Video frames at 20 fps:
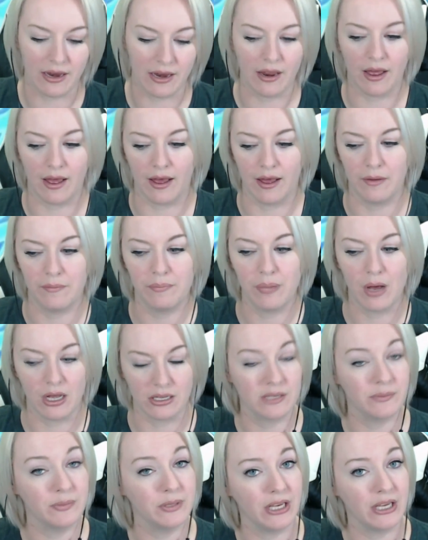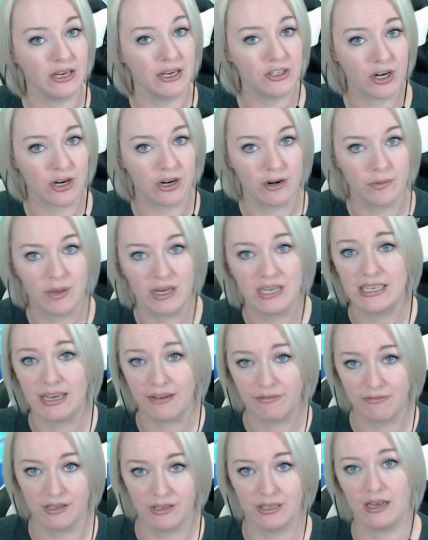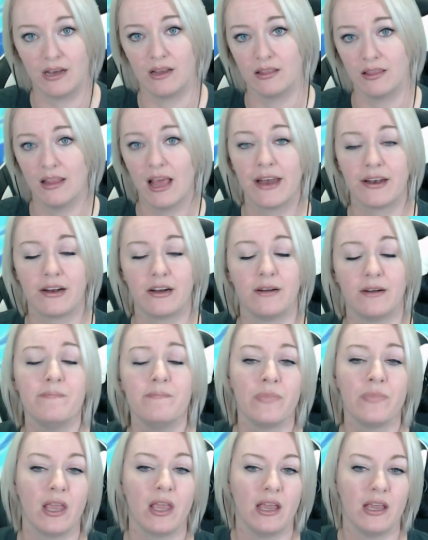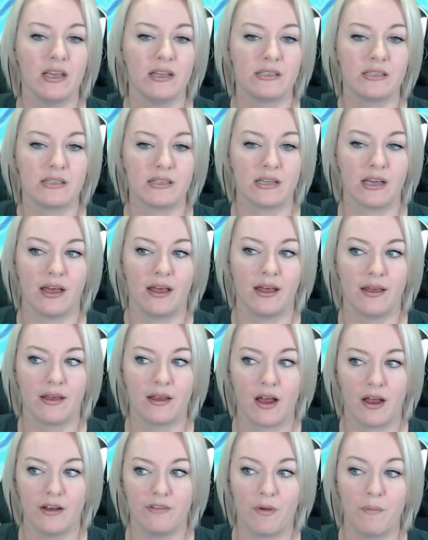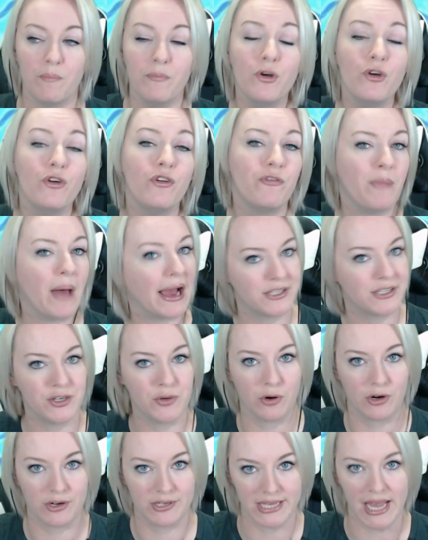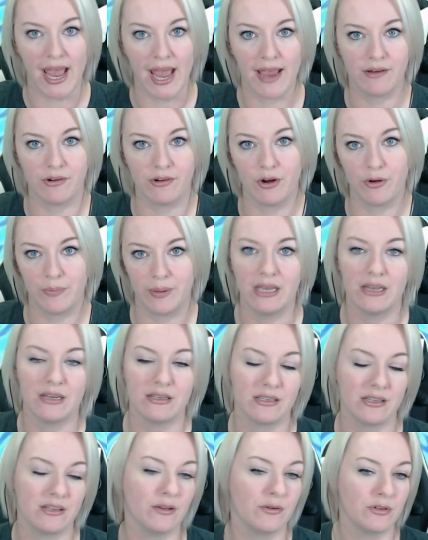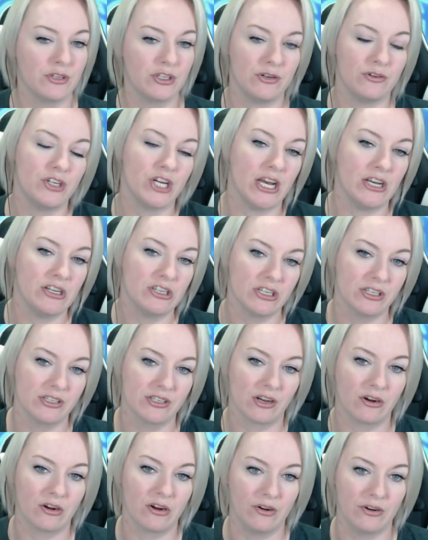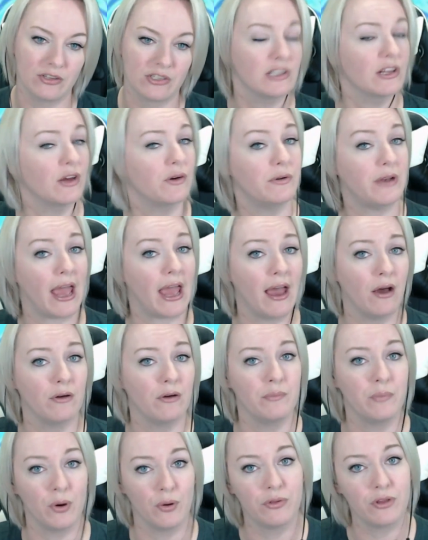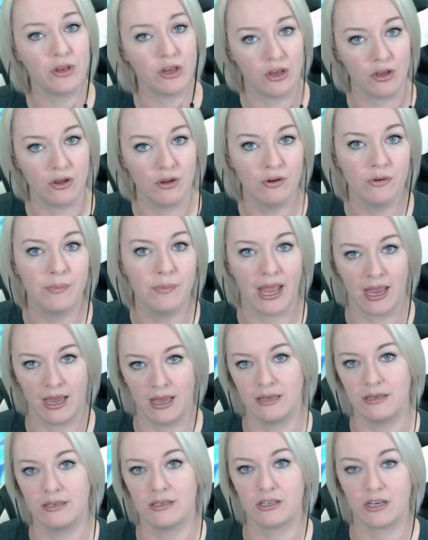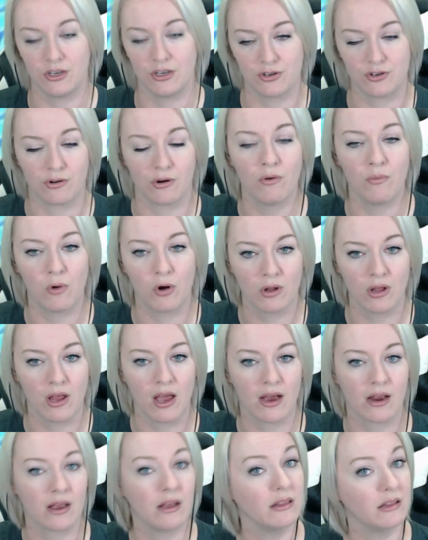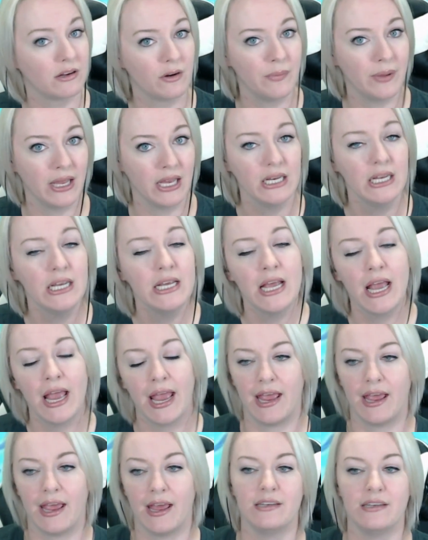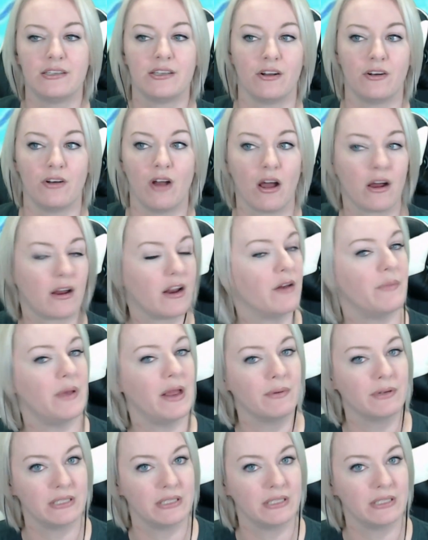um, possibly in tournament, definitely on ladder, is uh, kind of a move back towards aggro because those two changes are going to slow down both cube and control warlock a little bit and they're not going to be able to